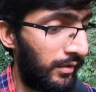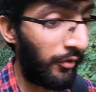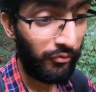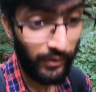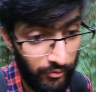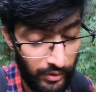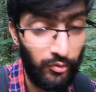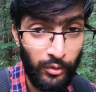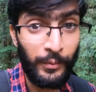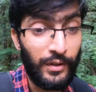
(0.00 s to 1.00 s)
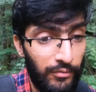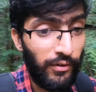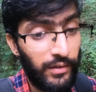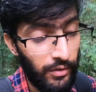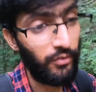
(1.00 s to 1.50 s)
different environmental
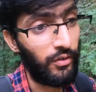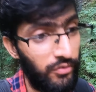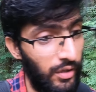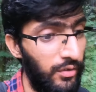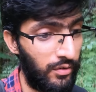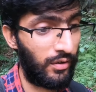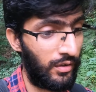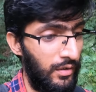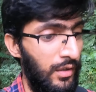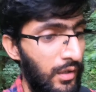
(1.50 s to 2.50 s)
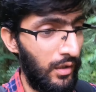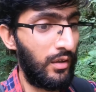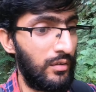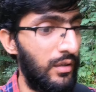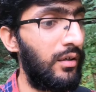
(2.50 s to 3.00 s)
factors such as
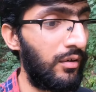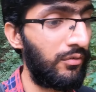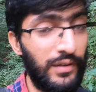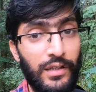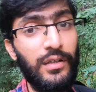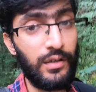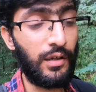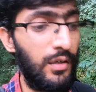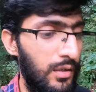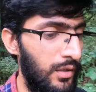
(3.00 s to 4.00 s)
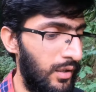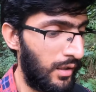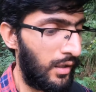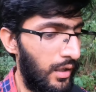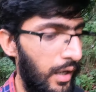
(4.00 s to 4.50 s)
the weather
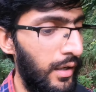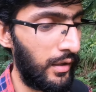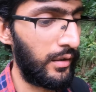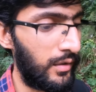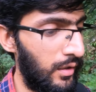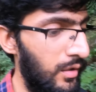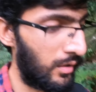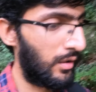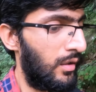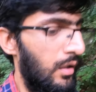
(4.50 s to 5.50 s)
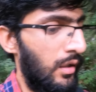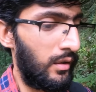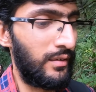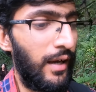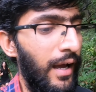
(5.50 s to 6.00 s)
and
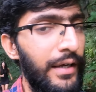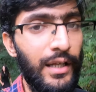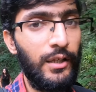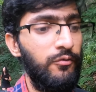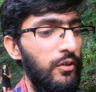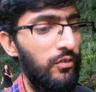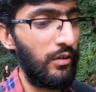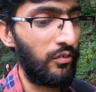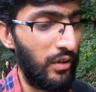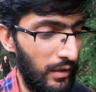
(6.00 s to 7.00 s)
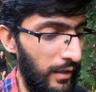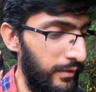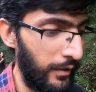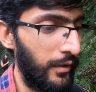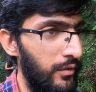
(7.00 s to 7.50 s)
the angle in which the sunlight
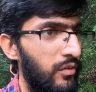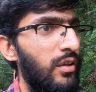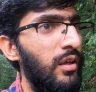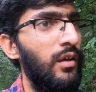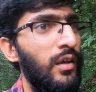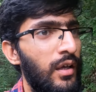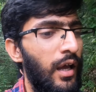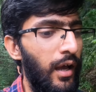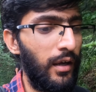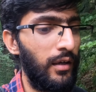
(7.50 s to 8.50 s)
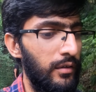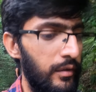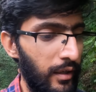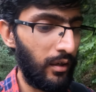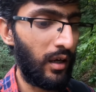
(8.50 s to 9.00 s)
hits, and
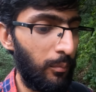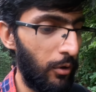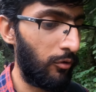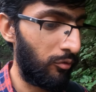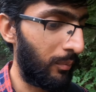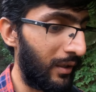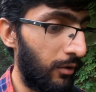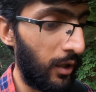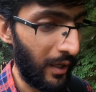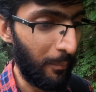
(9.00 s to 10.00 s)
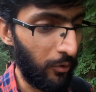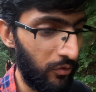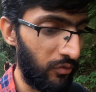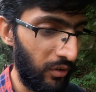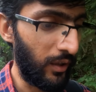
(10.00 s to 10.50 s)
there are a couple of mineral
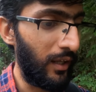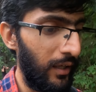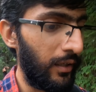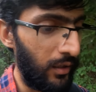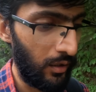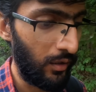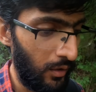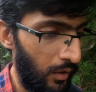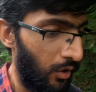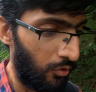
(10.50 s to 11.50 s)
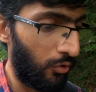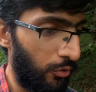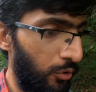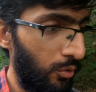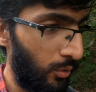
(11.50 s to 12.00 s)
deposits in the lake. So
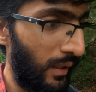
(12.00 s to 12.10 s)
due to